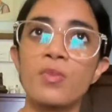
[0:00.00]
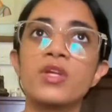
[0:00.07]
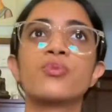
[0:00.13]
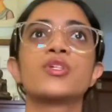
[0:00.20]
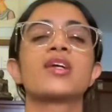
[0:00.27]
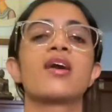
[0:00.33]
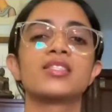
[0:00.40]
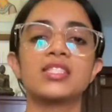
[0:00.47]
It
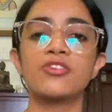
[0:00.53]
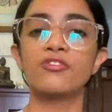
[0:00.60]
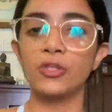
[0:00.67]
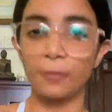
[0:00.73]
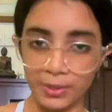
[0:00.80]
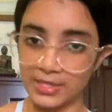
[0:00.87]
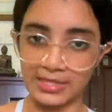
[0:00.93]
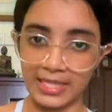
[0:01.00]
was asking for
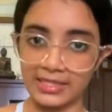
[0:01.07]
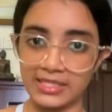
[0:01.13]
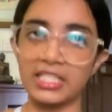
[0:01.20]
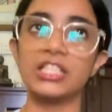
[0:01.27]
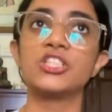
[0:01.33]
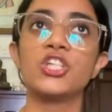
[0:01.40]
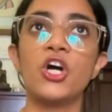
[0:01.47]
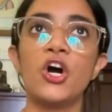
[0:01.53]
a
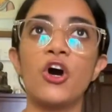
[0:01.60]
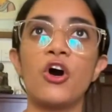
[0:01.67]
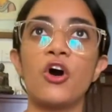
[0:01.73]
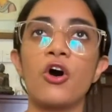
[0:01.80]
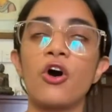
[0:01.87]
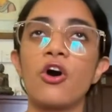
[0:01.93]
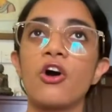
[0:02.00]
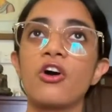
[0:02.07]
percentage
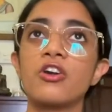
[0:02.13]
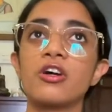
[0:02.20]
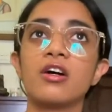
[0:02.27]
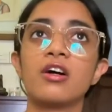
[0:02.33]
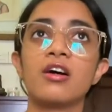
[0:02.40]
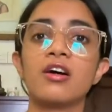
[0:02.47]
or